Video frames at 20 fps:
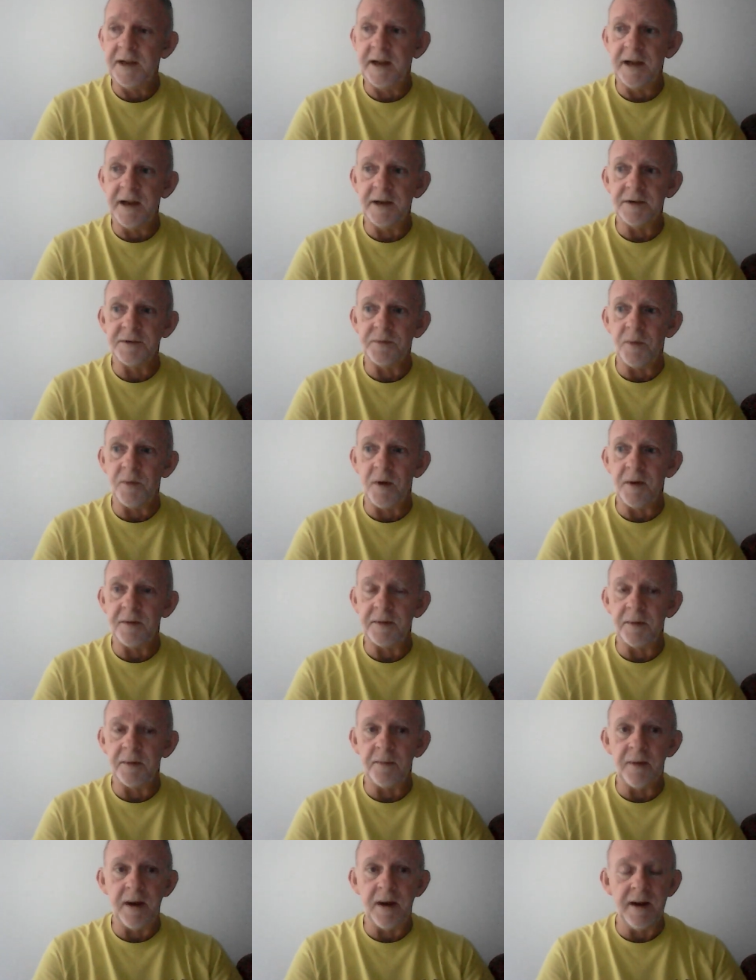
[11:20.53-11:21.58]
kids
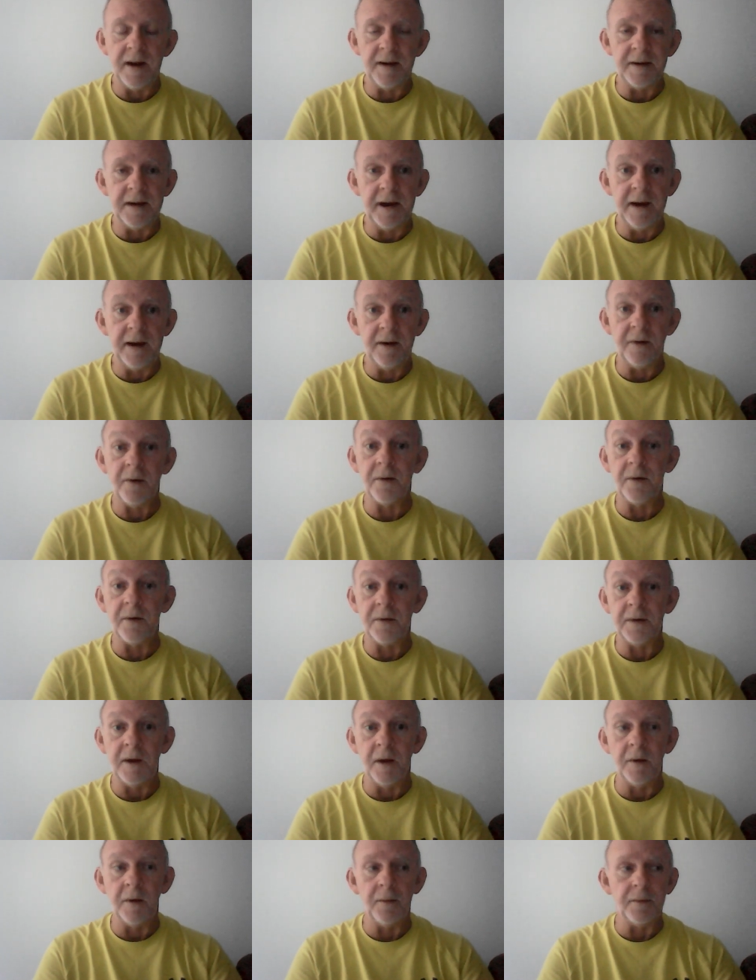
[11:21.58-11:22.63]
walking around here or
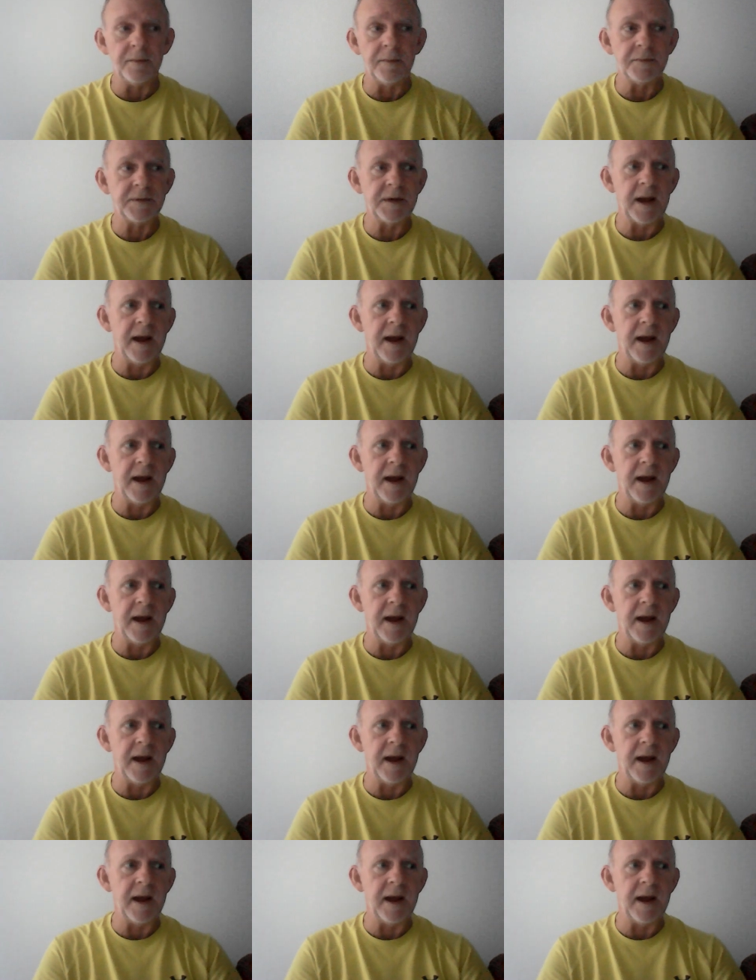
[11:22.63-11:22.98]
adults,